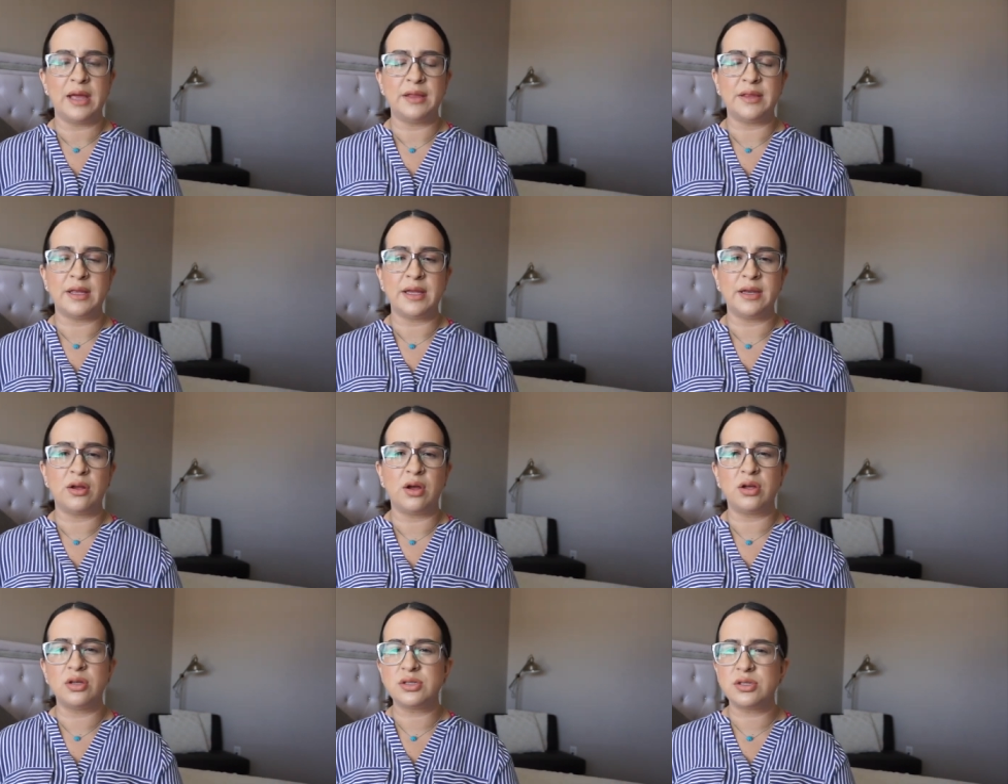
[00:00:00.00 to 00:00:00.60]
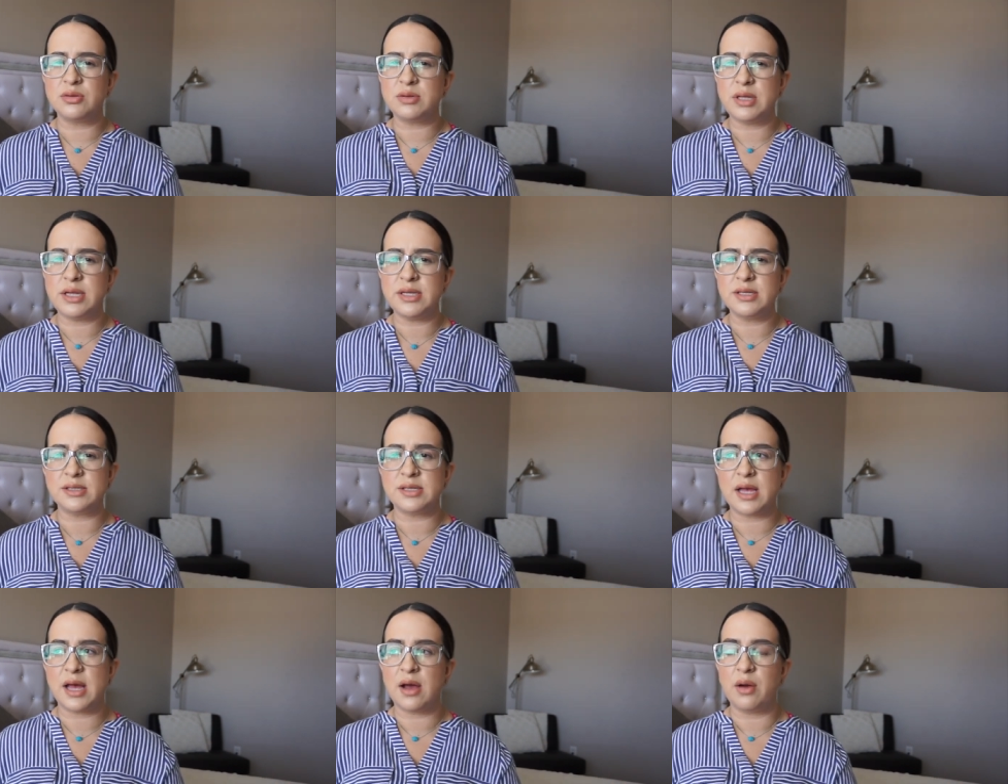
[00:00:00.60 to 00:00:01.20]
And then also
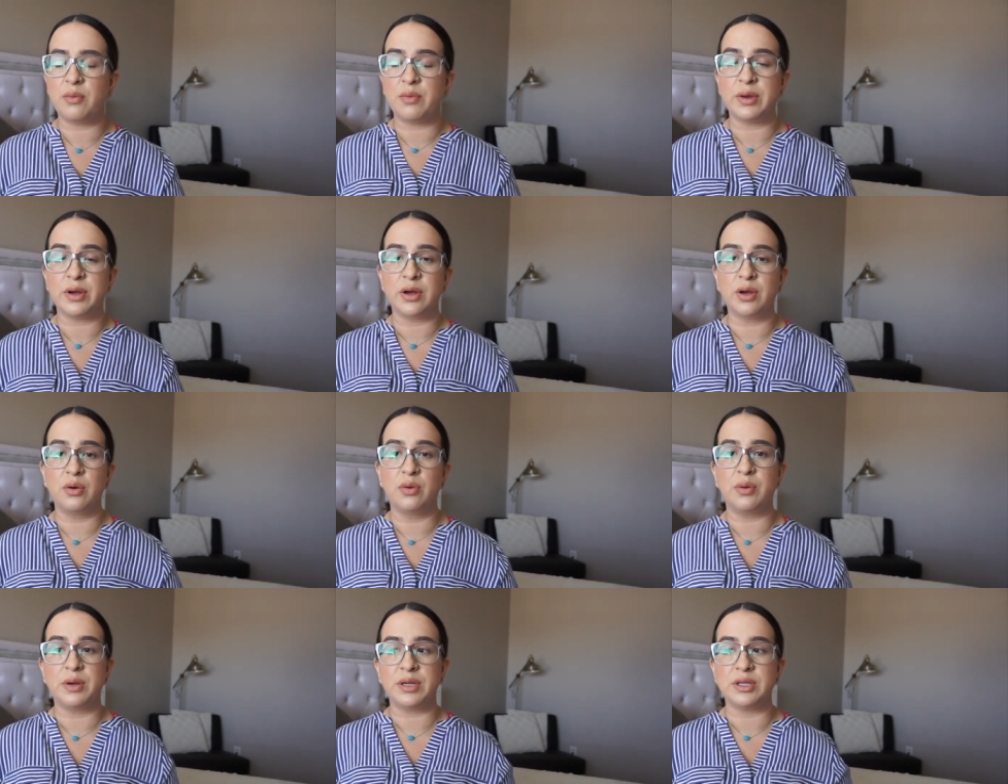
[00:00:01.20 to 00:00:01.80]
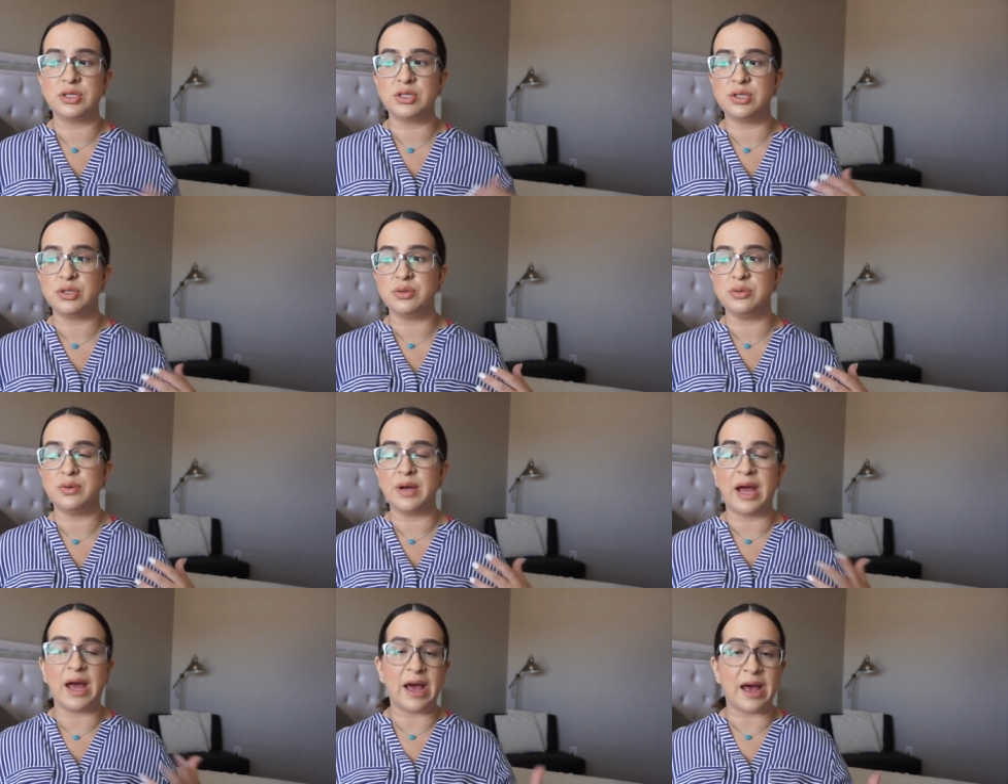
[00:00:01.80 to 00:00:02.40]
things that we're going
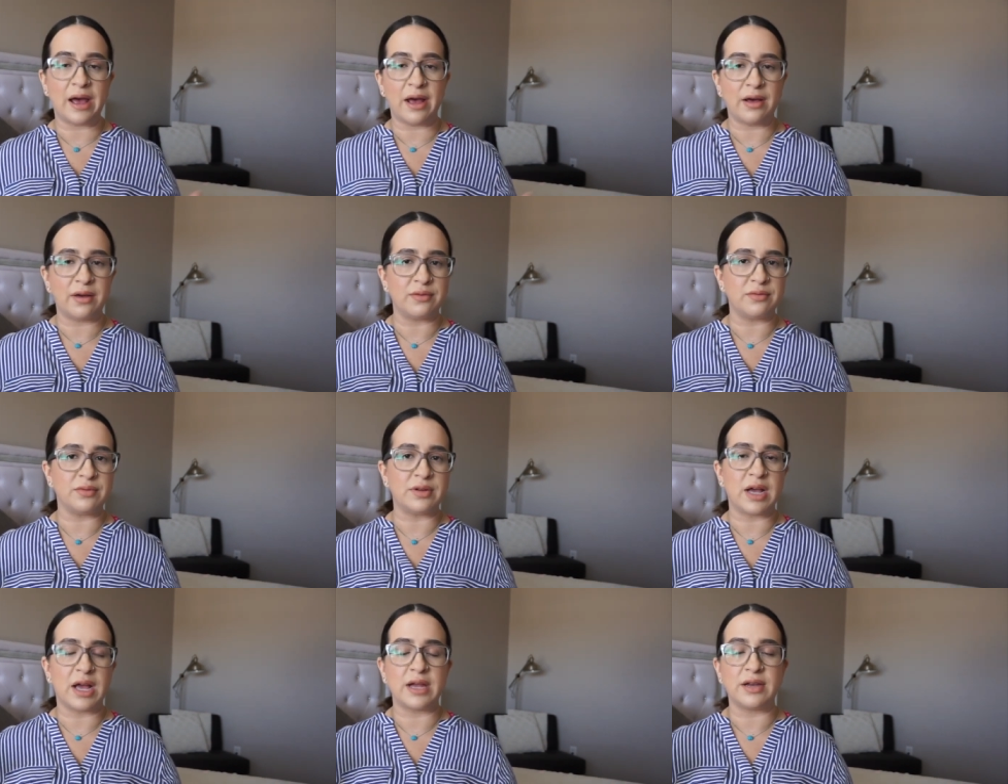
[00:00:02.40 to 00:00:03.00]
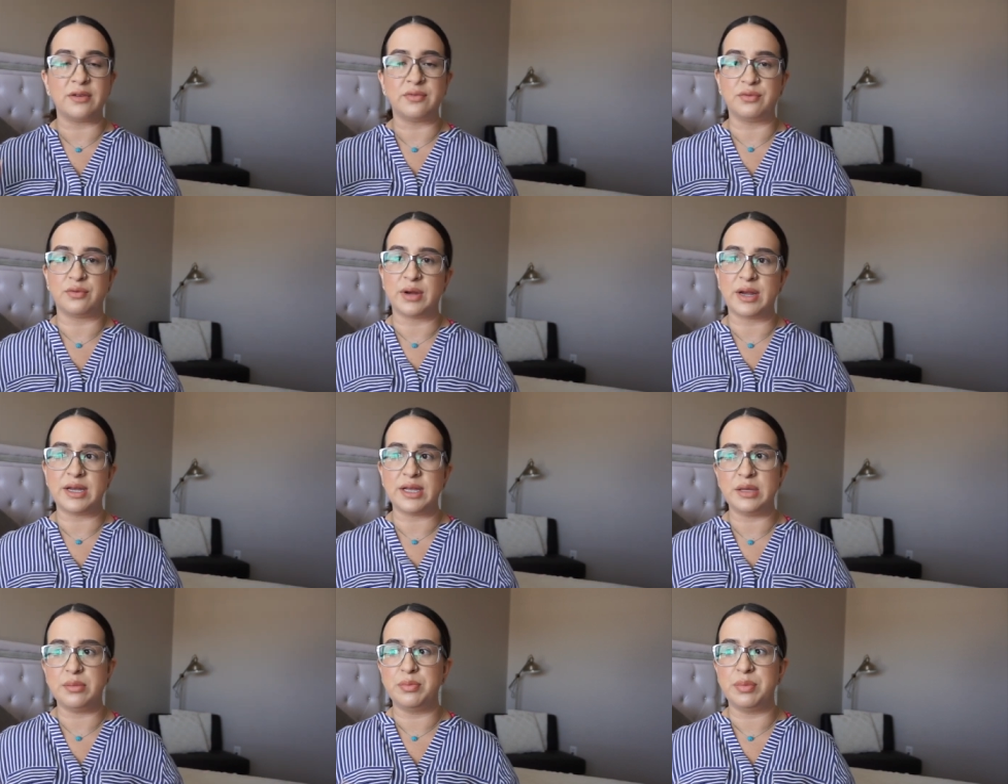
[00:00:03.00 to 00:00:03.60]
to have kind of
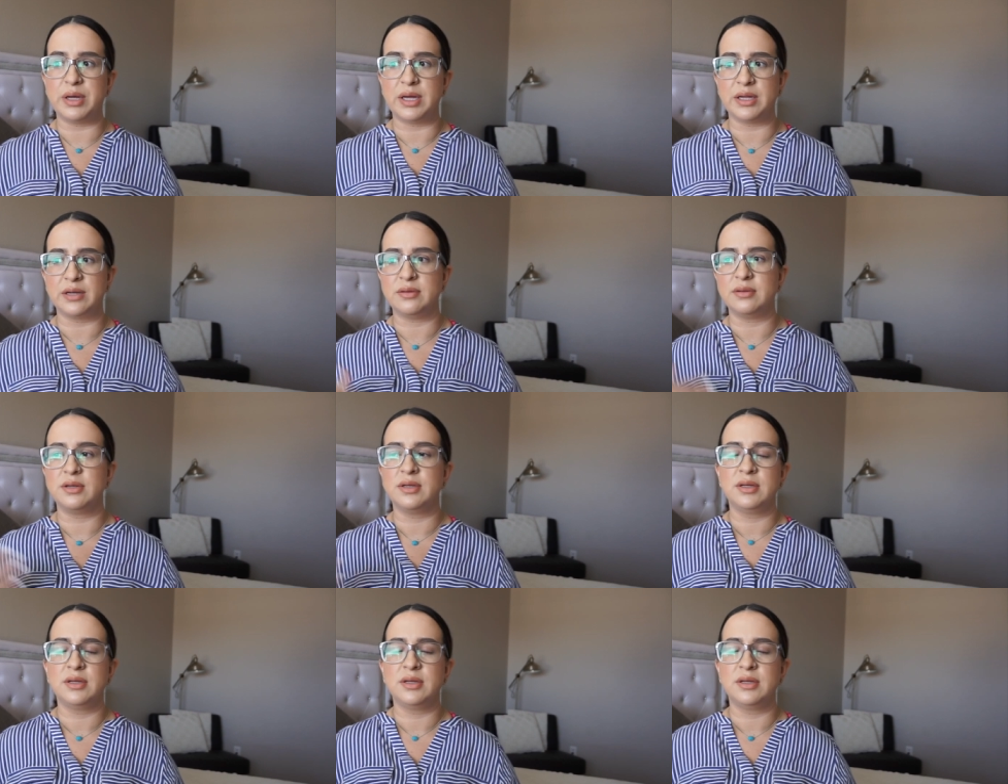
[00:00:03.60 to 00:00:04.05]
ready, but